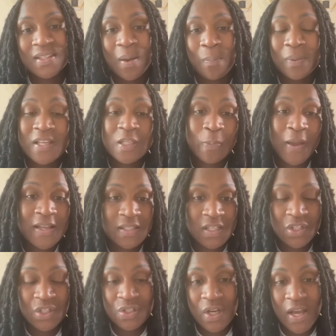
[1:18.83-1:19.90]
please pay
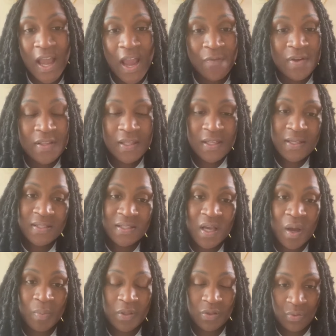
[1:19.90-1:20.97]
attention to everything that's
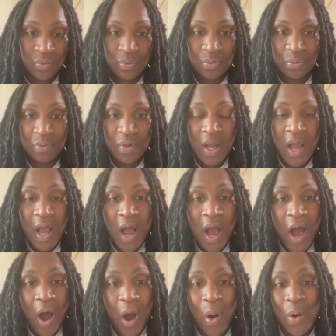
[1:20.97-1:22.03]
coming through
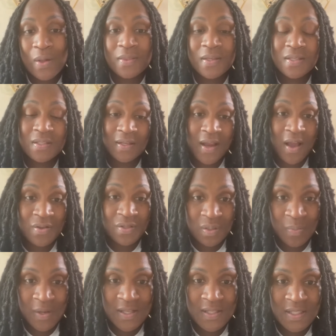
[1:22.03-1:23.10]
on these
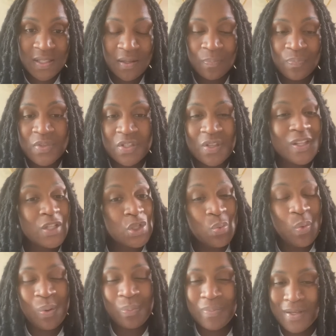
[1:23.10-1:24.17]
announcements so that you
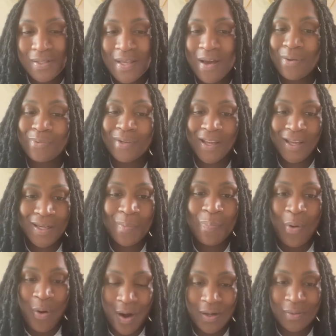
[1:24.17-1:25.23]
won't miss out on any
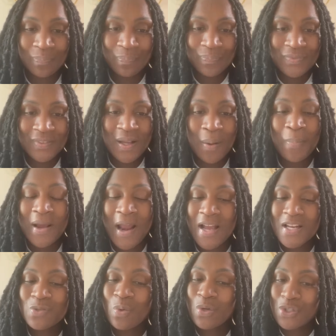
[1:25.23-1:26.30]
part. But I
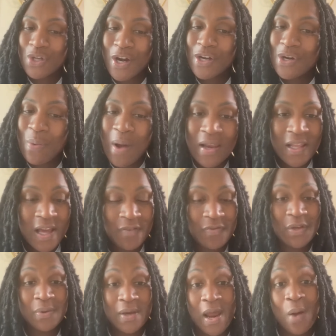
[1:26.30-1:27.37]
just want y'all to know I love
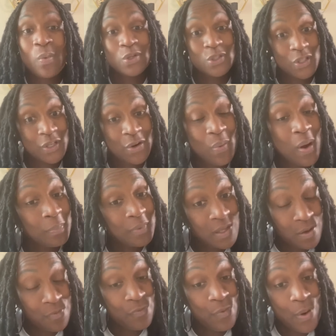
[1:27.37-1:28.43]
you, and I want you to know I'm
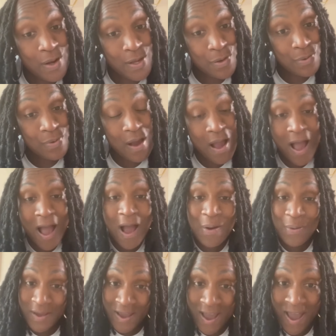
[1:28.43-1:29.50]
looking for you.
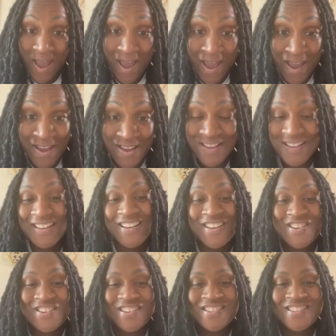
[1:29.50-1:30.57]
Okay.
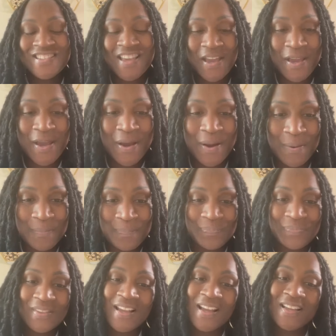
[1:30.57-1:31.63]
Take care.
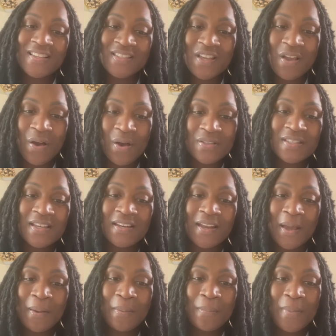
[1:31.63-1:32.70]
See y'all
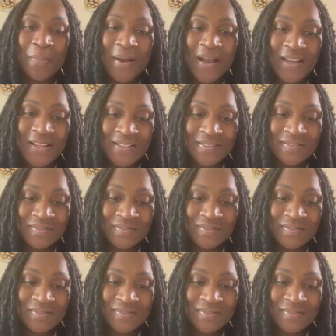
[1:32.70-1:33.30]
Sunday. Bye-bye.